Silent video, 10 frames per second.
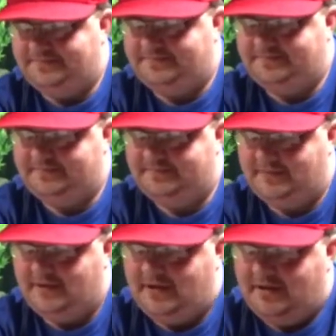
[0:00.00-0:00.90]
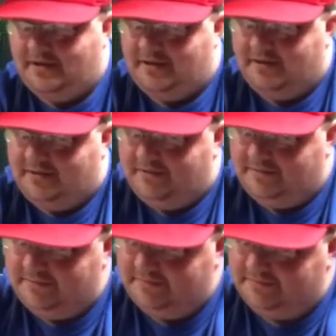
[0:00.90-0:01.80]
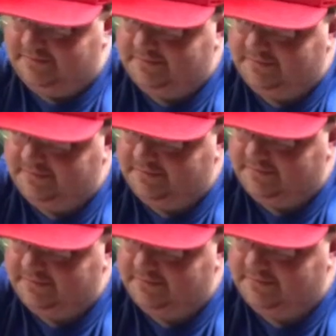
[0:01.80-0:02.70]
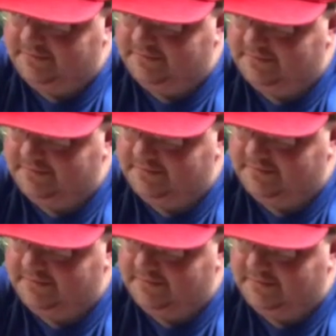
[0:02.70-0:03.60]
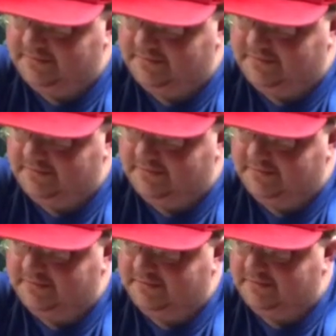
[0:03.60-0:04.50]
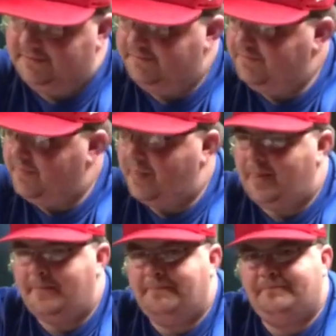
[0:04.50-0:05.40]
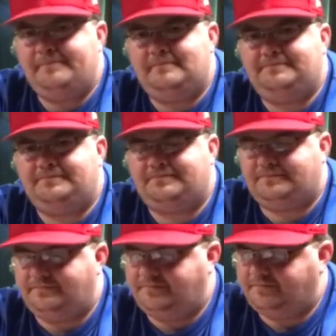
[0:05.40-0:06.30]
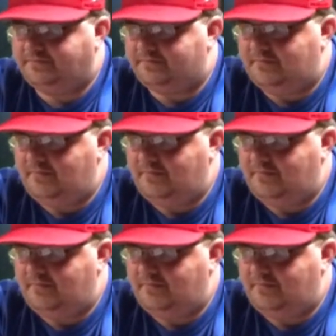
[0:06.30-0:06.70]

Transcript: (silent)